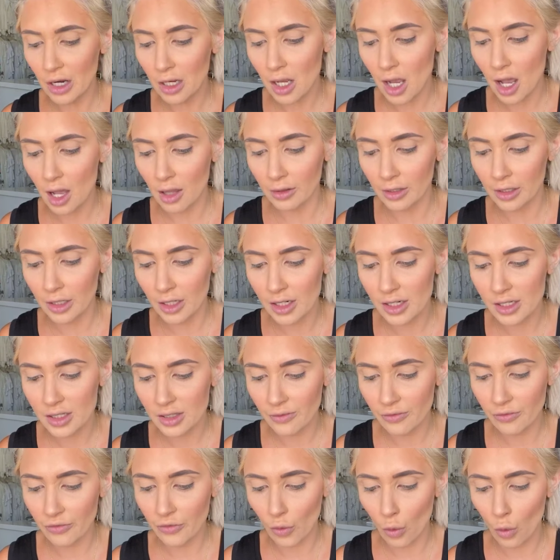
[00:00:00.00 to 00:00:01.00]
colors
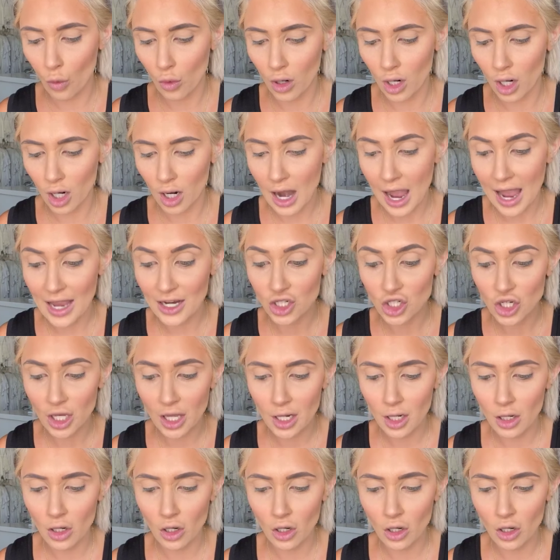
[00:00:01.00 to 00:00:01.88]
for eyeshadow